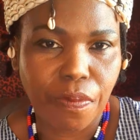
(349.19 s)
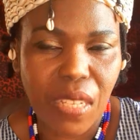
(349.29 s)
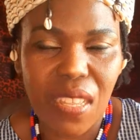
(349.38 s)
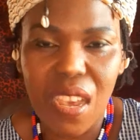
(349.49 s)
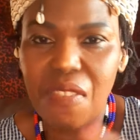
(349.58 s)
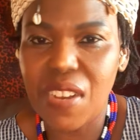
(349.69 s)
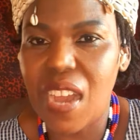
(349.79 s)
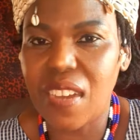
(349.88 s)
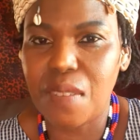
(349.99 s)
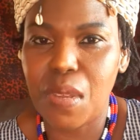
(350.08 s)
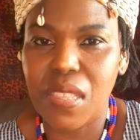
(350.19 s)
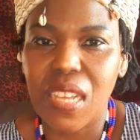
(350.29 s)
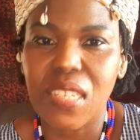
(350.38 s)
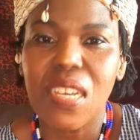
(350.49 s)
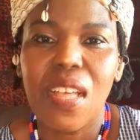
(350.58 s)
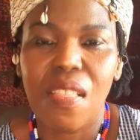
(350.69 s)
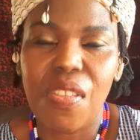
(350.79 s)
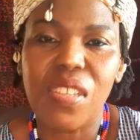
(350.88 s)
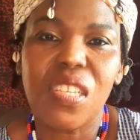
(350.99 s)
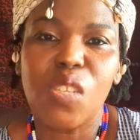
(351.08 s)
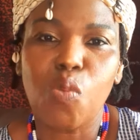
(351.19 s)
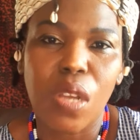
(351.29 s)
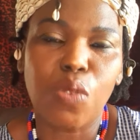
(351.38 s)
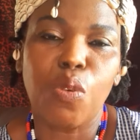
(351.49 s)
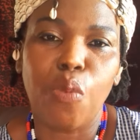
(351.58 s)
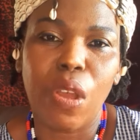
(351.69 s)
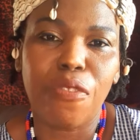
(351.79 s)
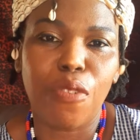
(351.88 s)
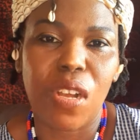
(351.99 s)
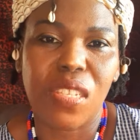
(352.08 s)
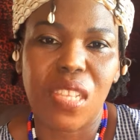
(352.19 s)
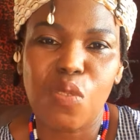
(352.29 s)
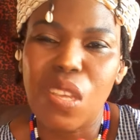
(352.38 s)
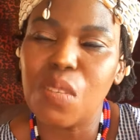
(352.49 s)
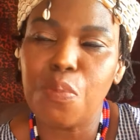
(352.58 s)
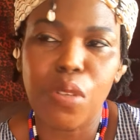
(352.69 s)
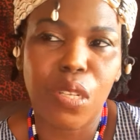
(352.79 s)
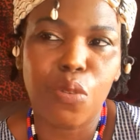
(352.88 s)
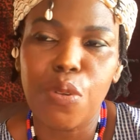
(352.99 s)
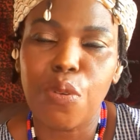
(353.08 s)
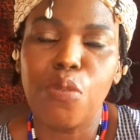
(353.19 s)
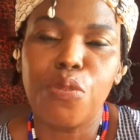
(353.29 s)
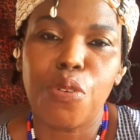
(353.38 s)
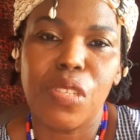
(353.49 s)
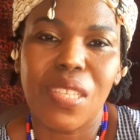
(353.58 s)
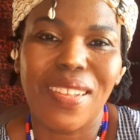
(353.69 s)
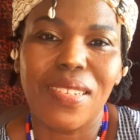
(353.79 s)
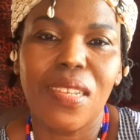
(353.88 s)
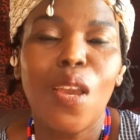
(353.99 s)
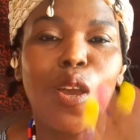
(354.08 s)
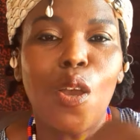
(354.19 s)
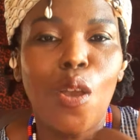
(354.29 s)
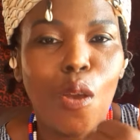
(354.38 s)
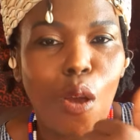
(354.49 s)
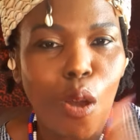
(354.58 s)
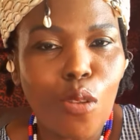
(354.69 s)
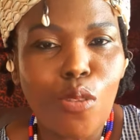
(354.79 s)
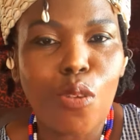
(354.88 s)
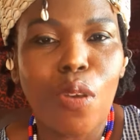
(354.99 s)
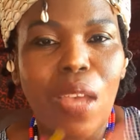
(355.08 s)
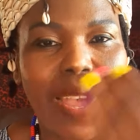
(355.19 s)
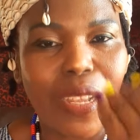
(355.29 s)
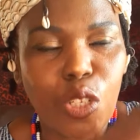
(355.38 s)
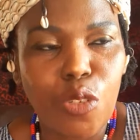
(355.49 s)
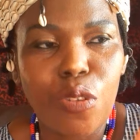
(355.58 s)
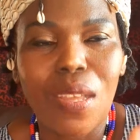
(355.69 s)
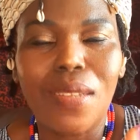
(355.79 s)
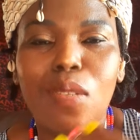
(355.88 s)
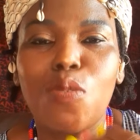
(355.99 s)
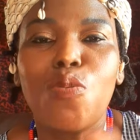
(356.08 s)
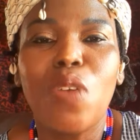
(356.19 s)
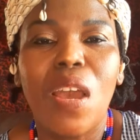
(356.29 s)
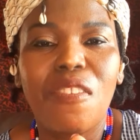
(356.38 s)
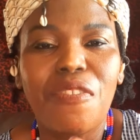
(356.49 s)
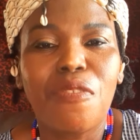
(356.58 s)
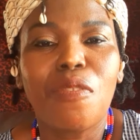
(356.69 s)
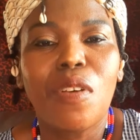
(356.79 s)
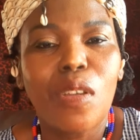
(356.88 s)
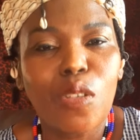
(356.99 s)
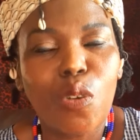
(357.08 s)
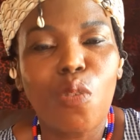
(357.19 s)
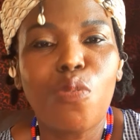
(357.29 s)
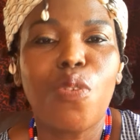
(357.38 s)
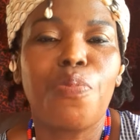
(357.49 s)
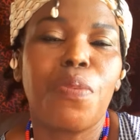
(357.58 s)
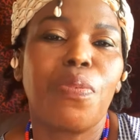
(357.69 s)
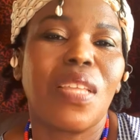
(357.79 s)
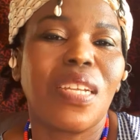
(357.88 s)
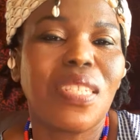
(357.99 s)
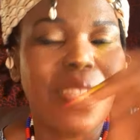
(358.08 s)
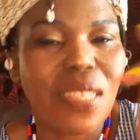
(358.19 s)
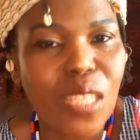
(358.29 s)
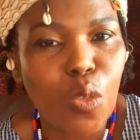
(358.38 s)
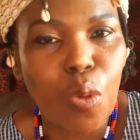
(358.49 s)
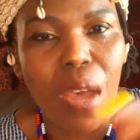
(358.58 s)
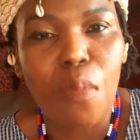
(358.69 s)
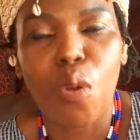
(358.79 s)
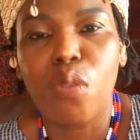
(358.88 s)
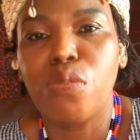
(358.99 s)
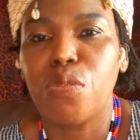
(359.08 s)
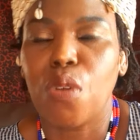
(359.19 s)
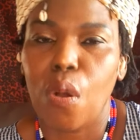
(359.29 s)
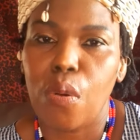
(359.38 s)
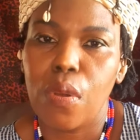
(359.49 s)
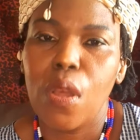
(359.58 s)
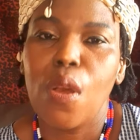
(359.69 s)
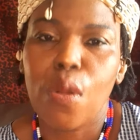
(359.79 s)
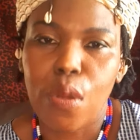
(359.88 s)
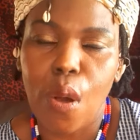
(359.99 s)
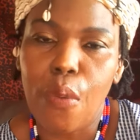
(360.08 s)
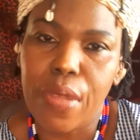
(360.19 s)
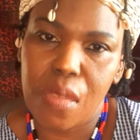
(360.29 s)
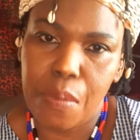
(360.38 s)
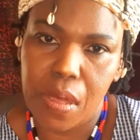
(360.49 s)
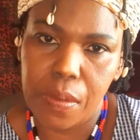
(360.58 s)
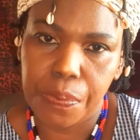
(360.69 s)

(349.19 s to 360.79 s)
They have an agreement that this is what will work for us. That's why it's important when you go to consult. Also ensure that you have told your people that this is where I'm going to go. Go with me.